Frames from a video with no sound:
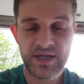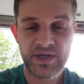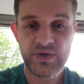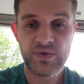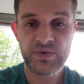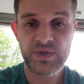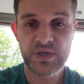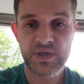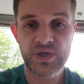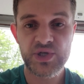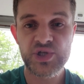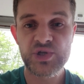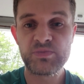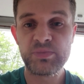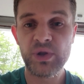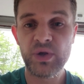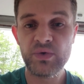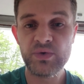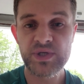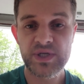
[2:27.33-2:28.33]
It uses
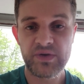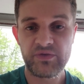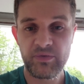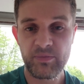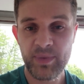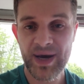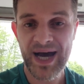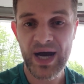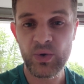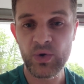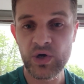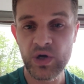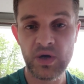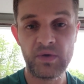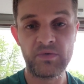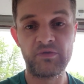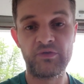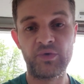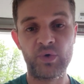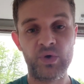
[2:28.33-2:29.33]
explosive power
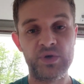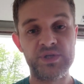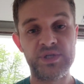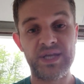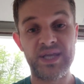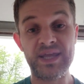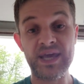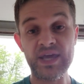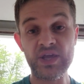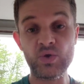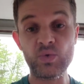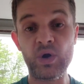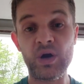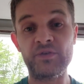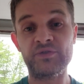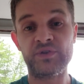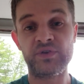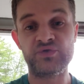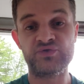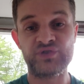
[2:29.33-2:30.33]
and force to get you
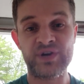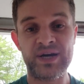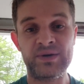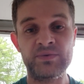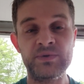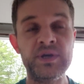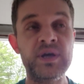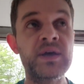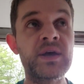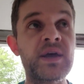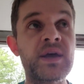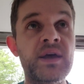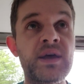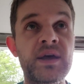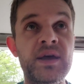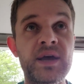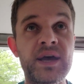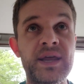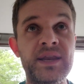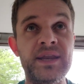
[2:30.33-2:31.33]
off the ground,
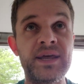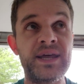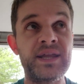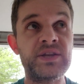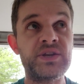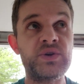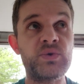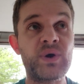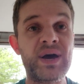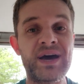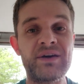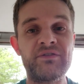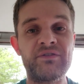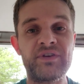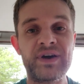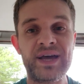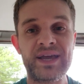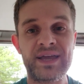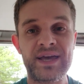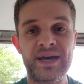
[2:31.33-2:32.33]
and then you
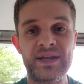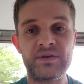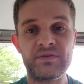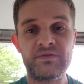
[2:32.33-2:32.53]
have that